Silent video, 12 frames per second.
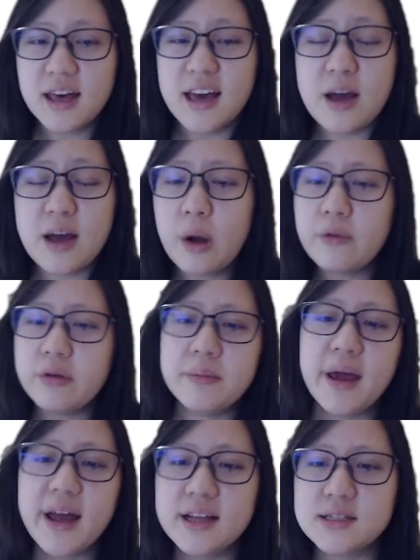And what
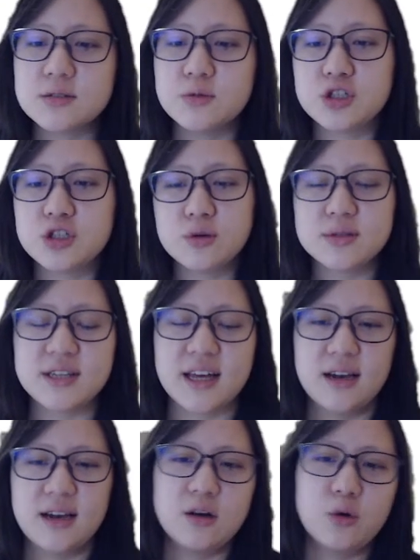remains, which looks like a
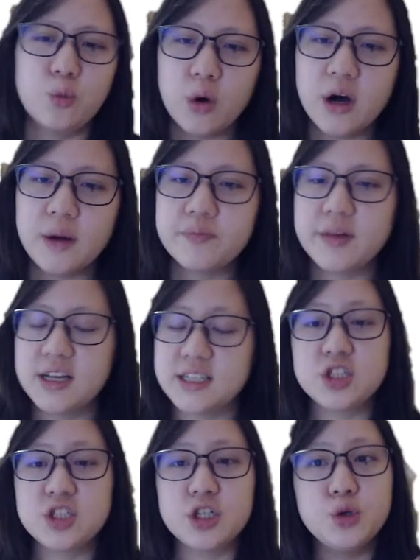little worm, is
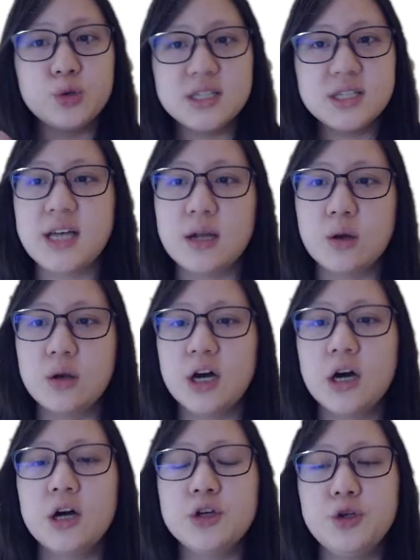actually a
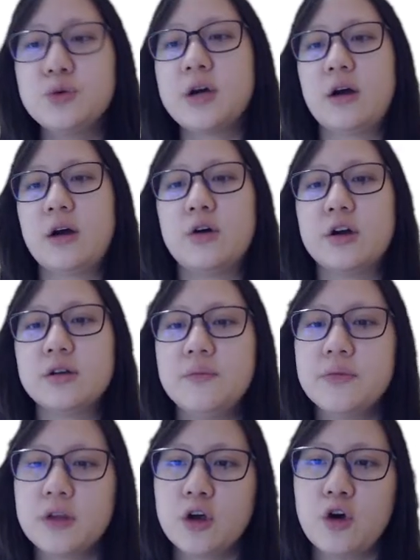unicellular eukaryote
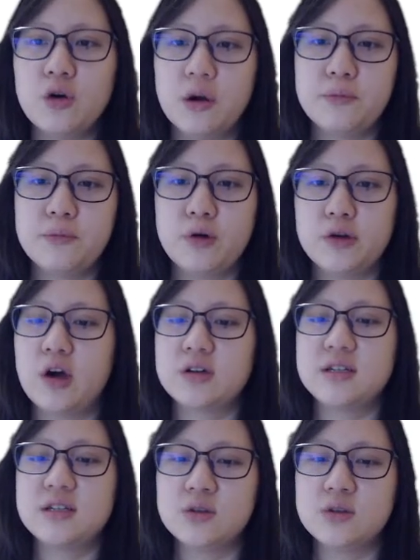called a
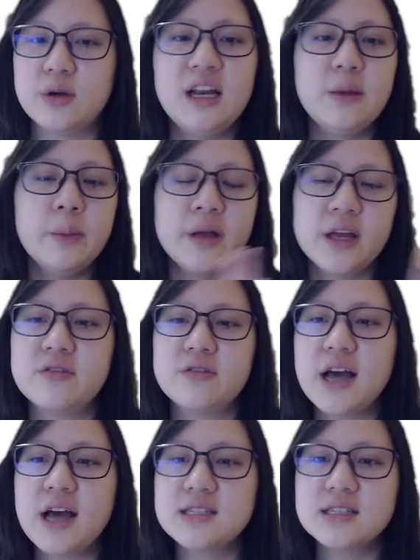protoctist. So eliminate the
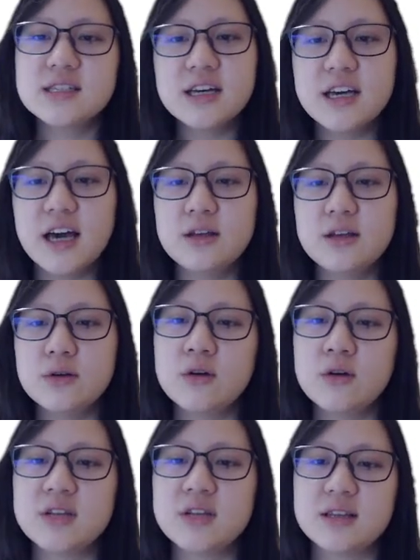rest, and you
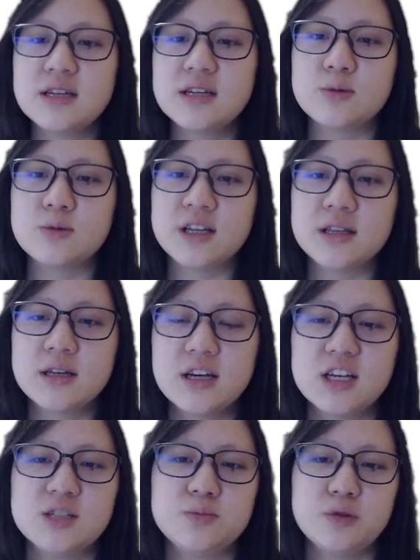know that this one
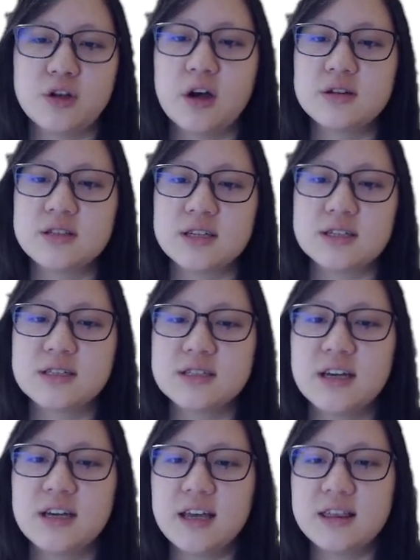is protoctist,
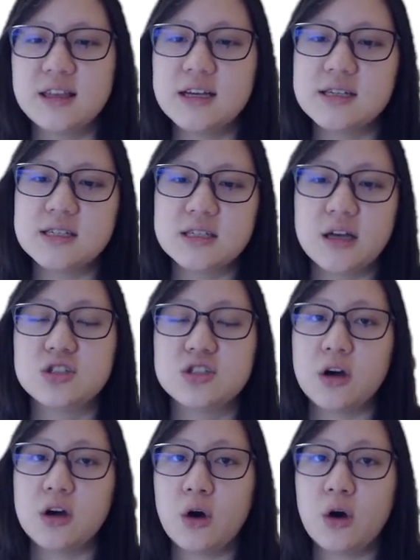and this actually
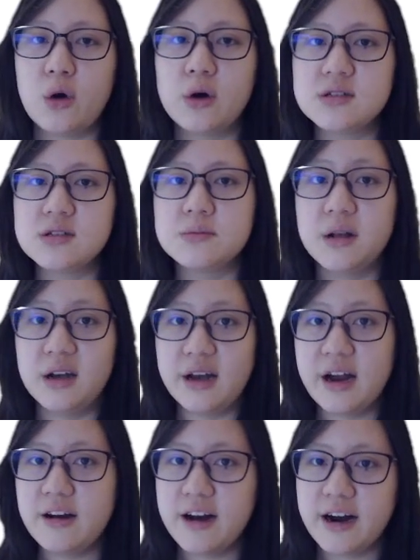causes
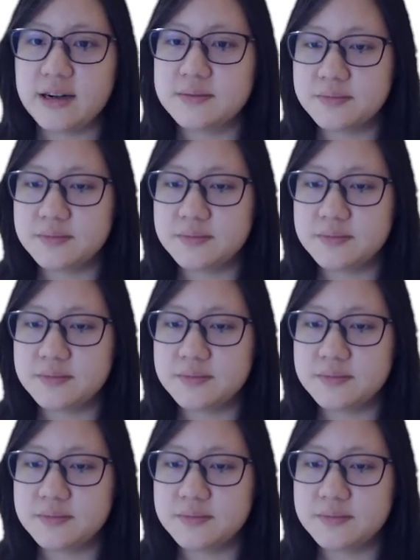malaria.